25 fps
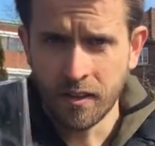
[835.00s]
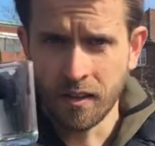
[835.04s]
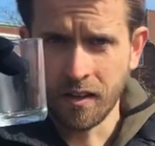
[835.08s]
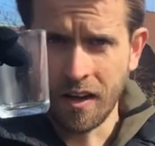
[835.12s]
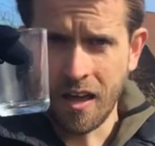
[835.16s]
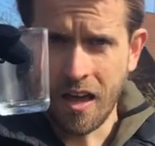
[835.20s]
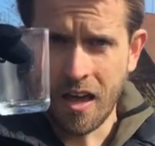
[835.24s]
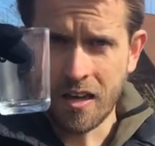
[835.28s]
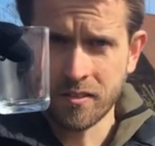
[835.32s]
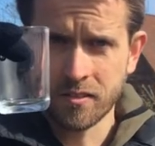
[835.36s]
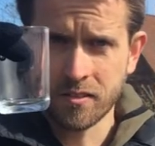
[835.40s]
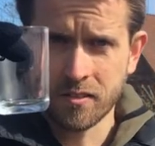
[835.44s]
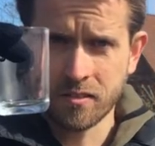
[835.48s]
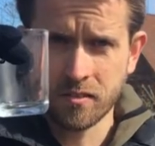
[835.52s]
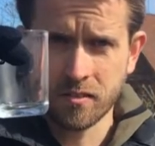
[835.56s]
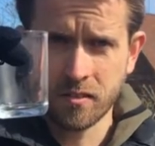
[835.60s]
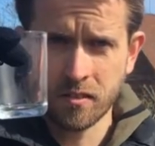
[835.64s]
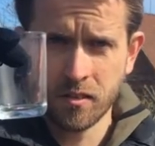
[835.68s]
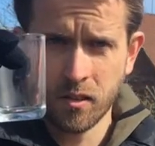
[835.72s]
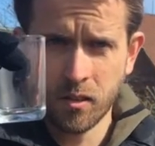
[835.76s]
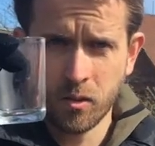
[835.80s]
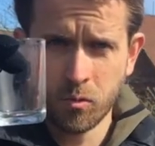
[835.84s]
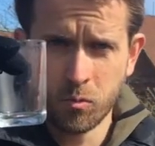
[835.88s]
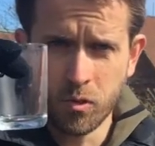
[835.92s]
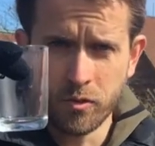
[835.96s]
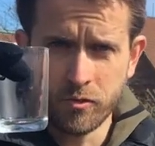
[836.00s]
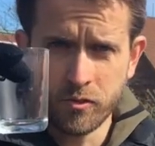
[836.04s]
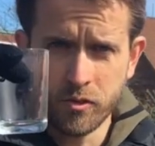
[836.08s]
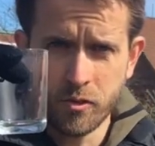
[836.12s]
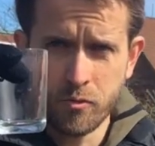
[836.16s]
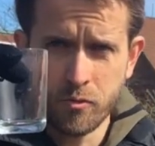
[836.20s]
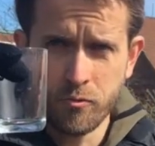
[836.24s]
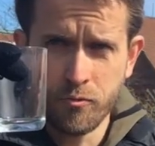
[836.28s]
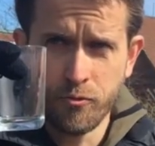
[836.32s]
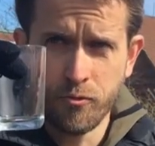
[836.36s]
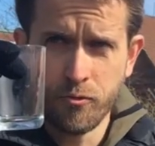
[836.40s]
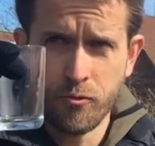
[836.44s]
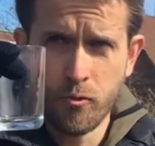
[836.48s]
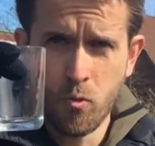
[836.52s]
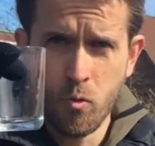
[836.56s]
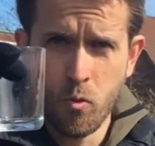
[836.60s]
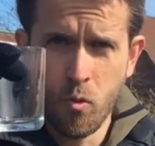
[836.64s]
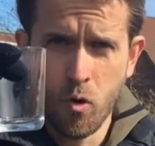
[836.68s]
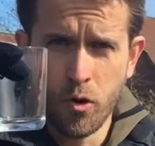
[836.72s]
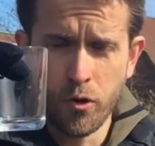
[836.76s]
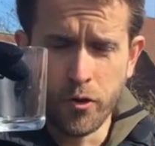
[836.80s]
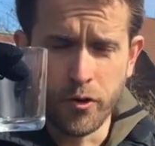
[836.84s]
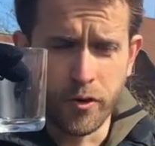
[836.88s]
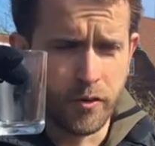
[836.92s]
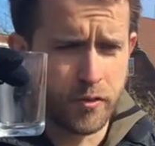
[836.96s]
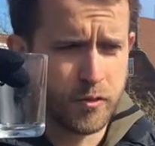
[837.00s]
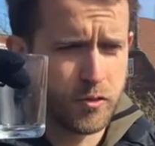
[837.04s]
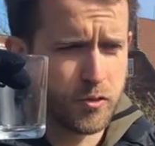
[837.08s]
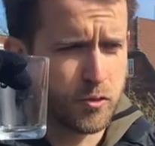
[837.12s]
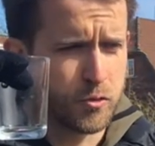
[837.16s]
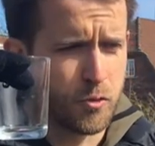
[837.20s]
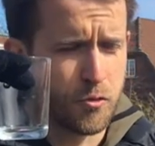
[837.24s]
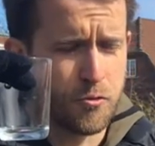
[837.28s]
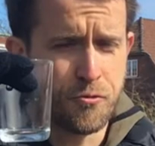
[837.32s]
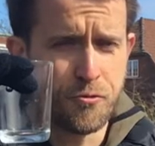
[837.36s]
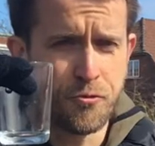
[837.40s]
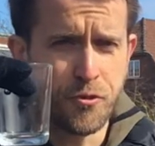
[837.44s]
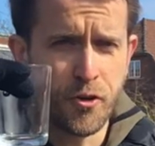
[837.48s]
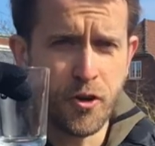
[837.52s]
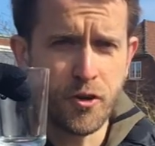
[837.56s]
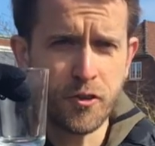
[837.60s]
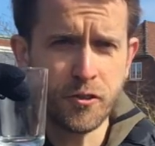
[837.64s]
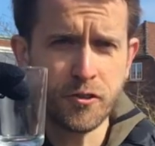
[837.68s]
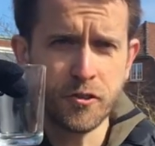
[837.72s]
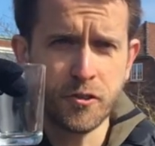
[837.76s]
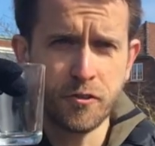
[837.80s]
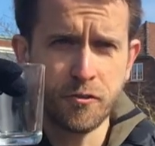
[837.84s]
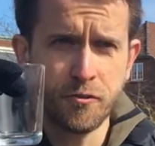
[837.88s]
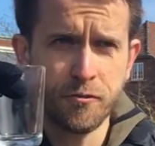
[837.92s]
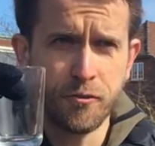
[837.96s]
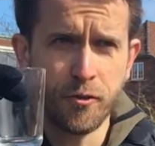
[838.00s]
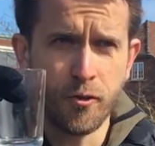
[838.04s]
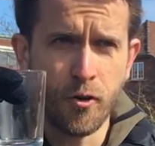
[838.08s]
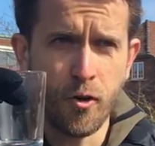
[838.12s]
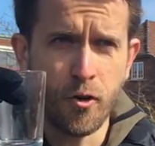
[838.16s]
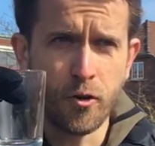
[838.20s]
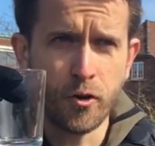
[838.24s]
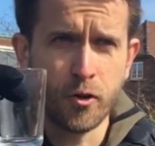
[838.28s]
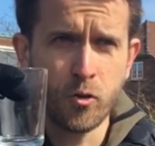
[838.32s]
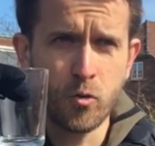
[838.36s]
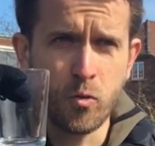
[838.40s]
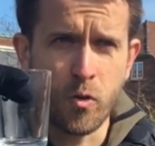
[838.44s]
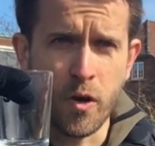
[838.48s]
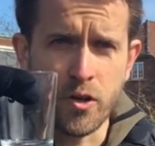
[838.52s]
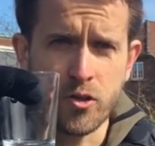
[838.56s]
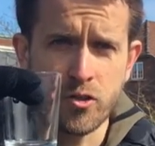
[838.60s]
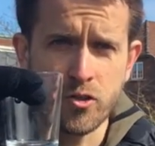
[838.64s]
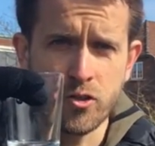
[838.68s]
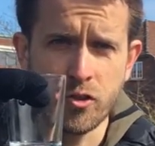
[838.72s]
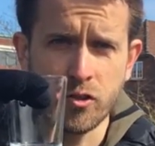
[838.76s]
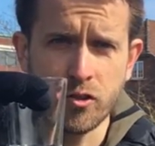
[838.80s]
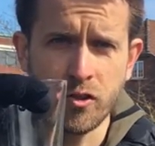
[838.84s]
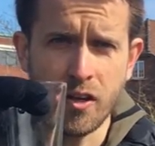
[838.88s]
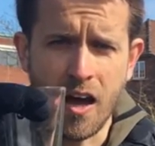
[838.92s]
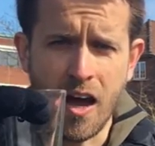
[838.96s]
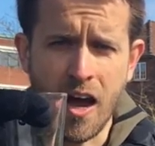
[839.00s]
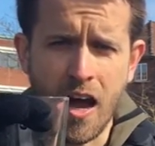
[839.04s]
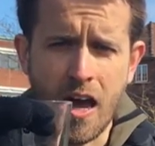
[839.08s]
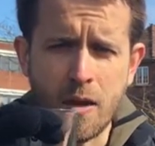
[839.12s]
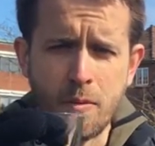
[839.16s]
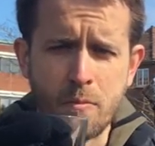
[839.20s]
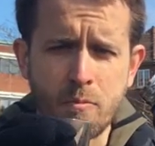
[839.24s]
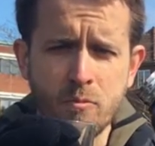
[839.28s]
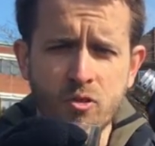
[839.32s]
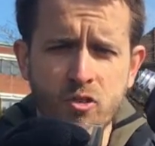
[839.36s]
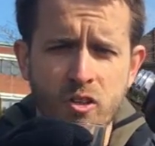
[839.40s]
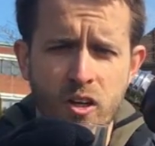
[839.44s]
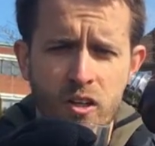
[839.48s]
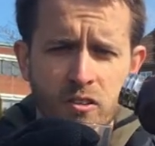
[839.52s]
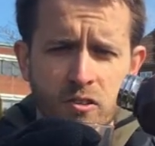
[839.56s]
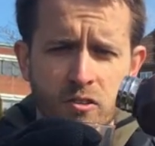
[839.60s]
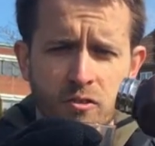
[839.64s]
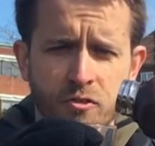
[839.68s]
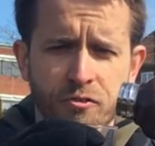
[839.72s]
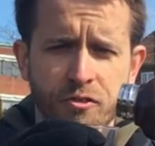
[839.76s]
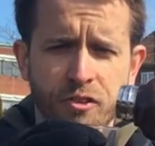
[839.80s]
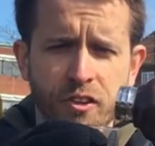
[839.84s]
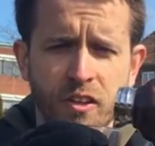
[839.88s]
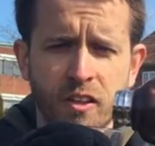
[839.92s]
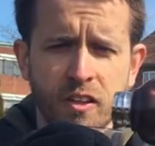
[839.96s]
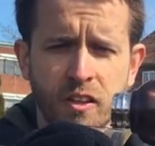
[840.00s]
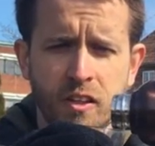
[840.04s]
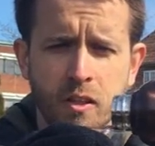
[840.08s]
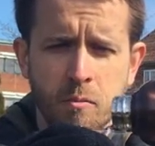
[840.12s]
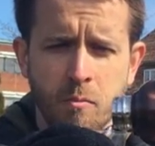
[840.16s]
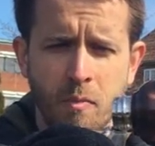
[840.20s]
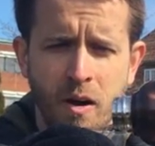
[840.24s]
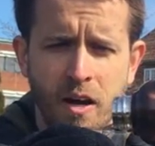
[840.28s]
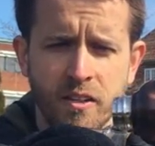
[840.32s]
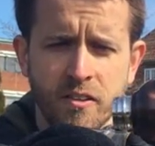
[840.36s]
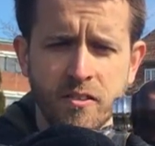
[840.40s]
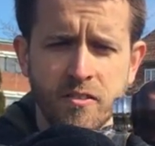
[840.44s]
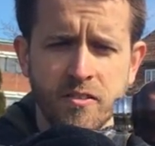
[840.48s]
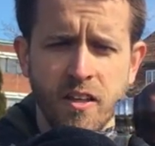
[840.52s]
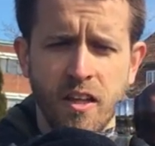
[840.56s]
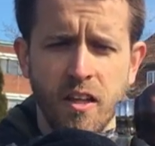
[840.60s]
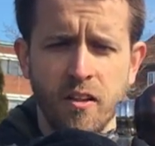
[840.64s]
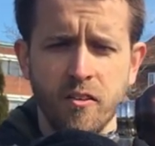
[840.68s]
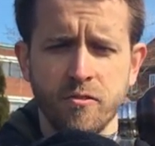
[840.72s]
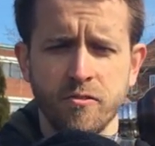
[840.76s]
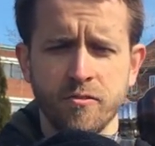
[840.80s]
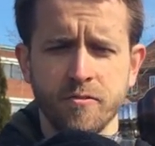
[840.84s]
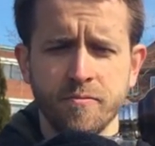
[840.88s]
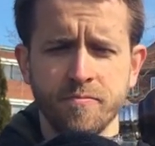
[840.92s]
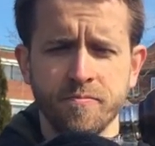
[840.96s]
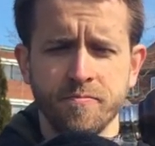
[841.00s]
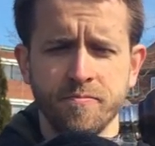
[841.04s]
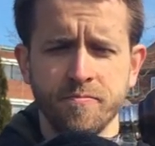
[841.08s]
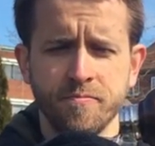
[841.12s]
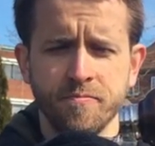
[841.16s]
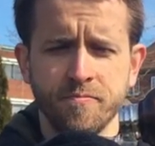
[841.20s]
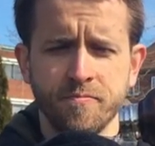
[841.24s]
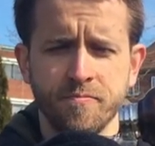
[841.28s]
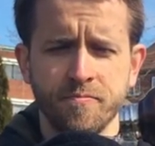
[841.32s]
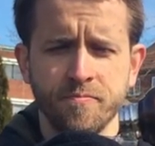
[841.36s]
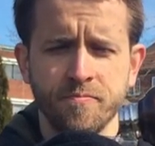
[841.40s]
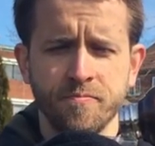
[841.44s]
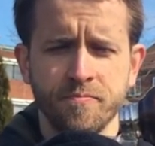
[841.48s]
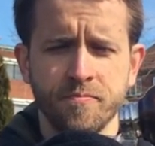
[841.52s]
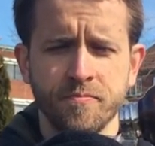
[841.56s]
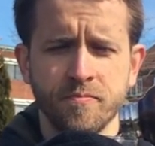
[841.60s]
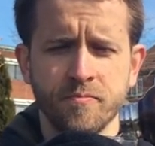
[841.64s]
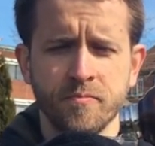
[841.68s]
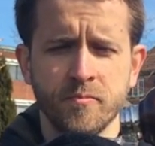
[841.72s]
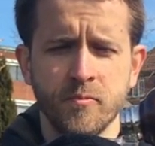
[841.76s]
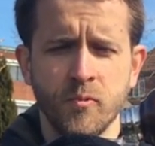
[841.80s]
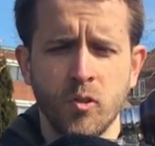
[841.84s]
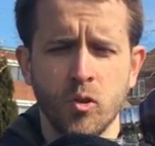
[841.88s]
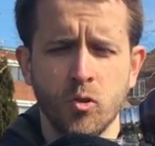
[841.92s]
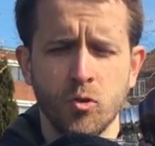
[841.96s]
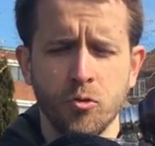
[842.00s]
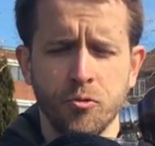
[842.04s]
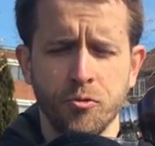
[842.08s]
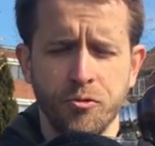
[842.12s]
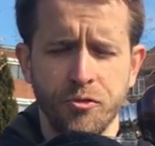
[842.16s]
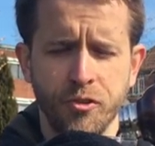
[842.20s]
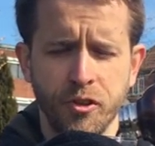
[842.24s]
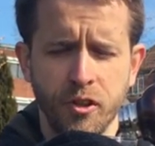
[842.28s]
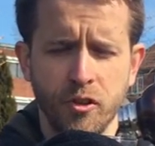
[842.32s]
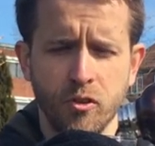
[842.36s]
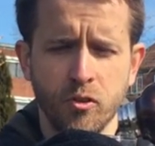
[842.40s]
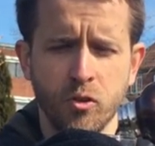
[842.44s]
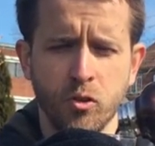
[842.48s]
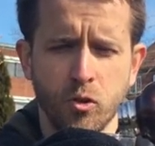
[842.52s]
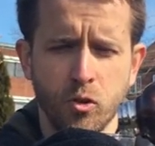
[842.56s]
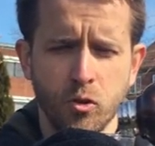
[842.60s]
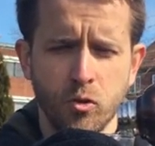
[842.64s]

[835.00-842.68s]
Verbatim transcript: glass with the water. So first four question I'm just feeling myself, to feel